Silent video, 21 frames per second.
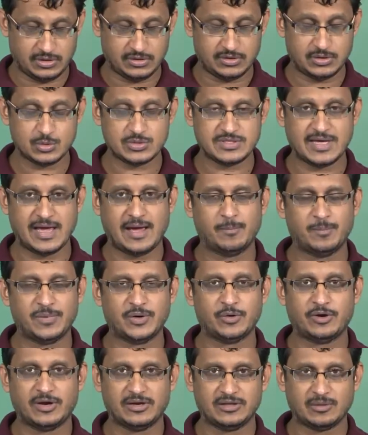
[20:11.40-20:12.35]
reduce the
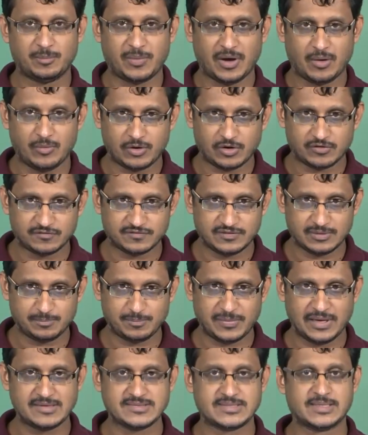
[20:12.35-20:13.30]
amplitude and the power of the
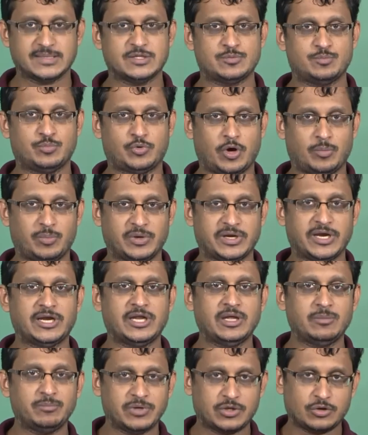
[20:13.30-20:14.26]
pulse that is
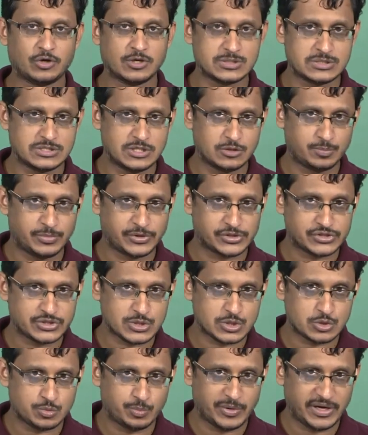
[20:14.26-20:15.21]
propagating because dispersion
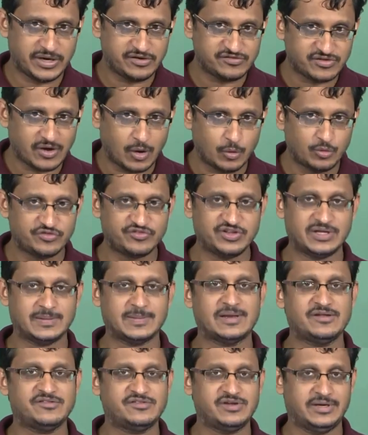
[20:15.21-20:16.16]
spreads out
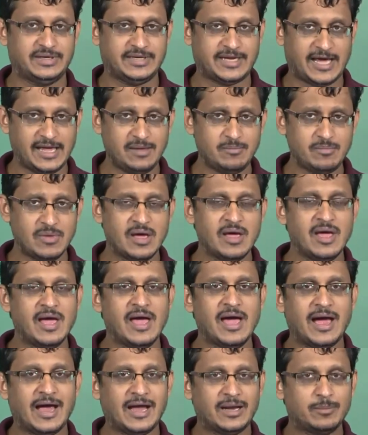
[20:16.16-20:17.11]
signals in time
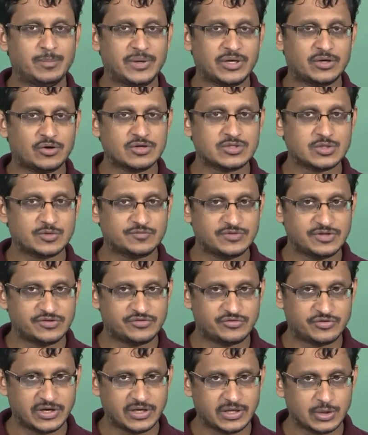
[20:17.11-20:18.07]
and because of this
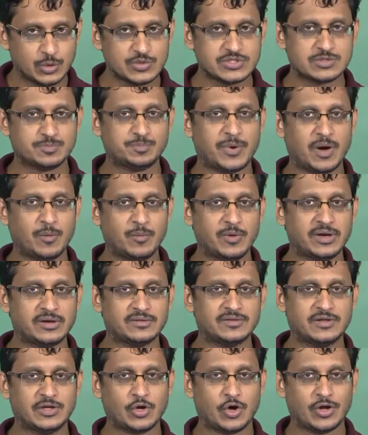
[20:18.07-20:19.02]
reduced power
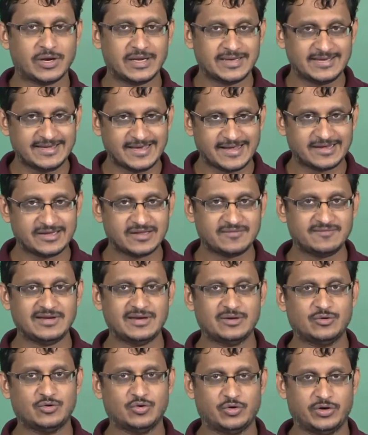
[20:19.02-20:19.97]
the nonlinearity
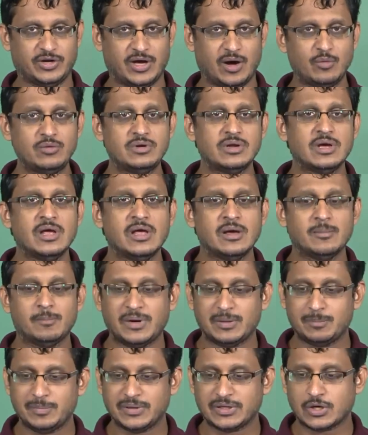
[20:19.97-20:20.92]
will go down
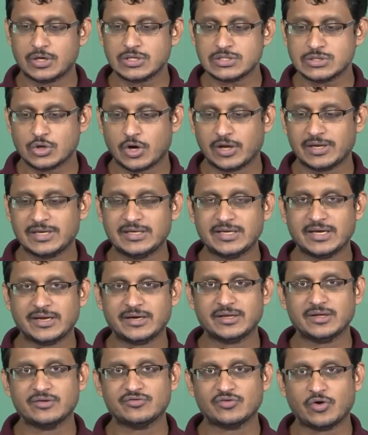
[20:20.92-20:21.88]
but because
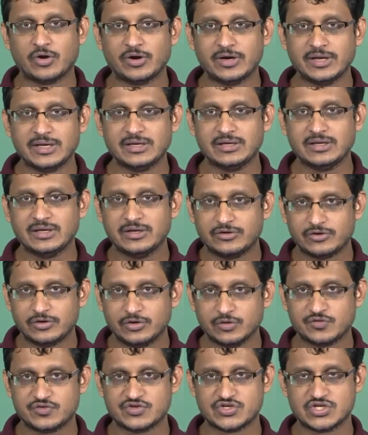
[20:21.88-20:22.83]
nonlinearity has already
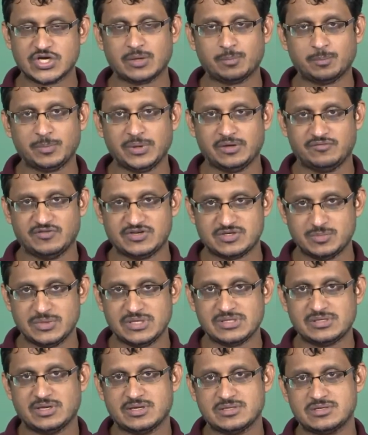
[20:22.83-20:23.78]
introduced chirping which
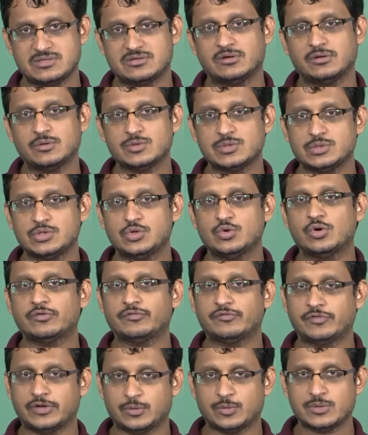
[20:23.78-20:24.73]
means it has introduced newer
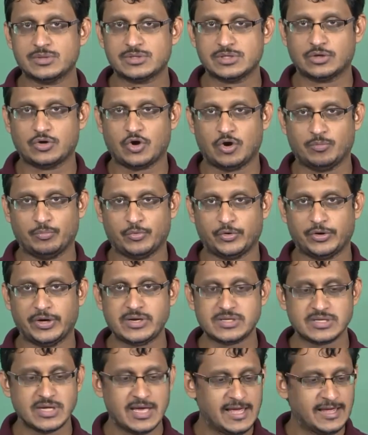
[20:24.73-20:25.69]
frequency
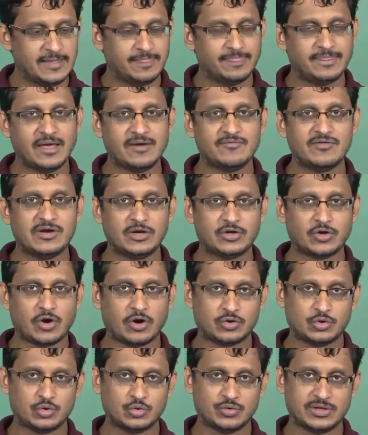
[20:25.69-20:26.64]
components they will
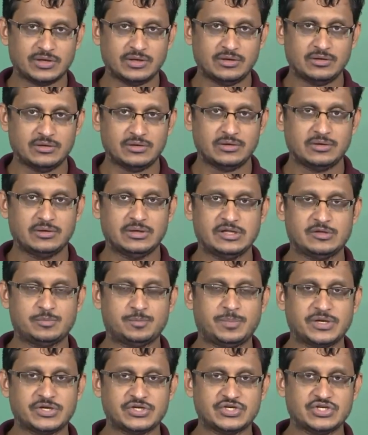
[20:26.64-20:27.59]
talk to the
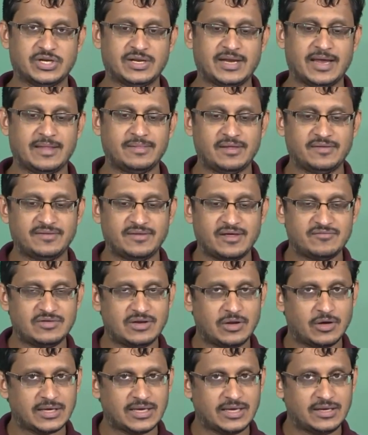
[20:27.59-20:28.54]
dispersion and then they
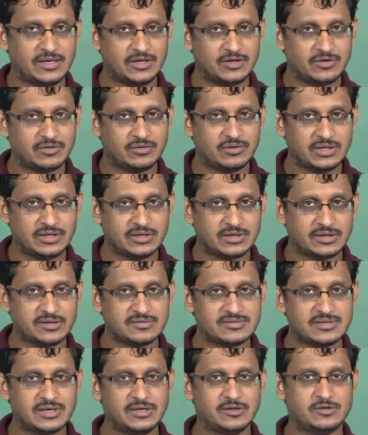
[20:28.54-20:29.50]
will again in increase
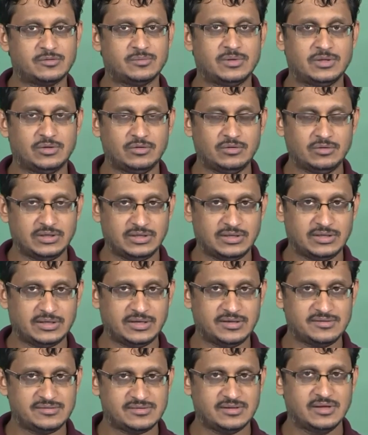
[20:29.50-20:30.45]
the you know
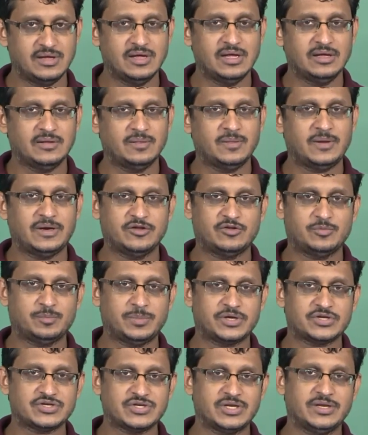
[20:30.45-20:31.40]
increase the
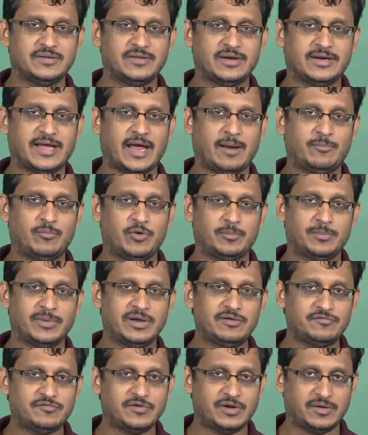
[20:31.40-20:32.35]
dispersion in the time
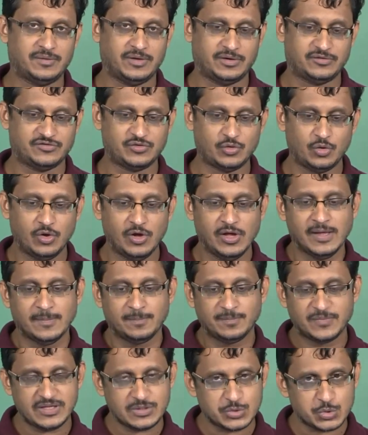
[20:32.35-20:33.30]
domain further so
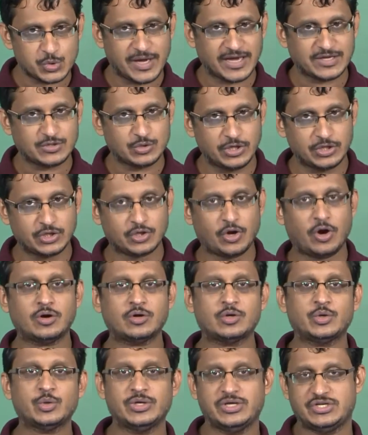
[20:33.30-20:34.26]
these two actually
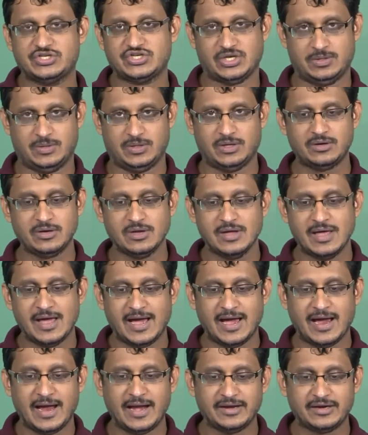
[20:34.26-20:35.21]
talk to each other
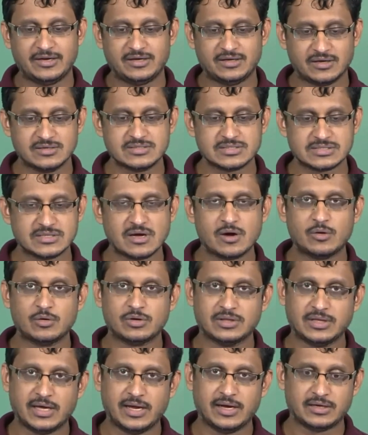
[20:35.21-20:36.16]
and it turns
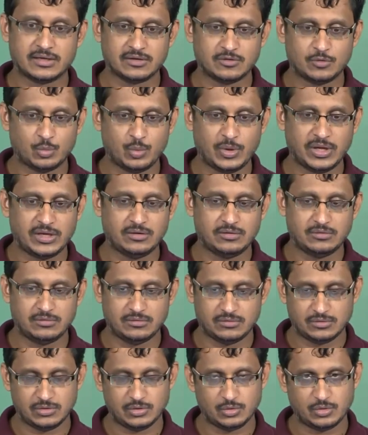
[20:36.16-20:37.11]
out that when
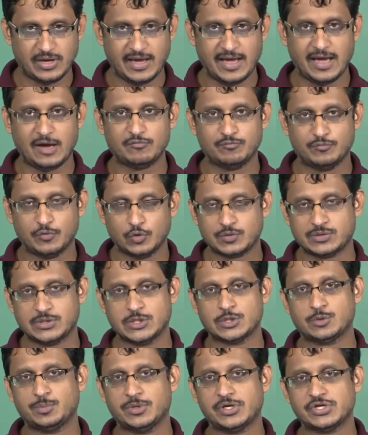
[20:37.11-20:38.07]
you have both
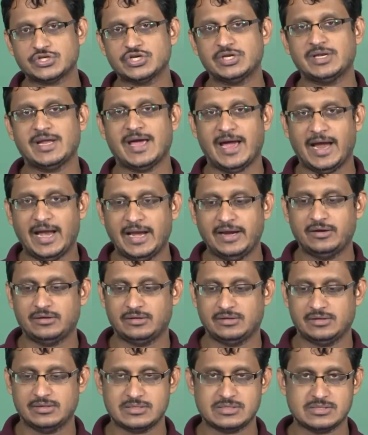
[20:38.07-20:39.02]
dispersion and
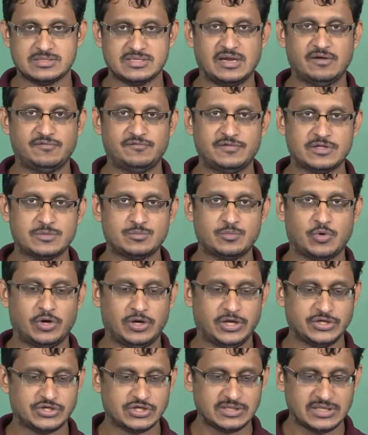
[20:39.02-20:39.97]
self phase
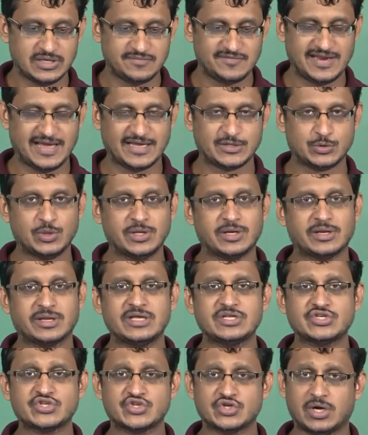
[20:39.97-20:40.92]
modulation they will actually
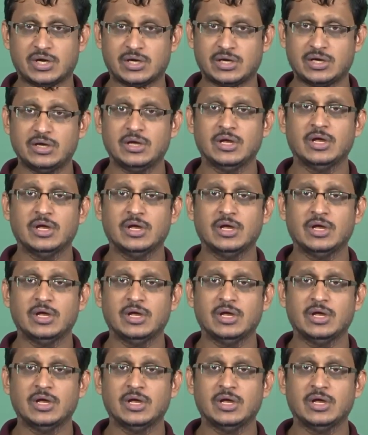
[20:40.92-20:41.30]
reach a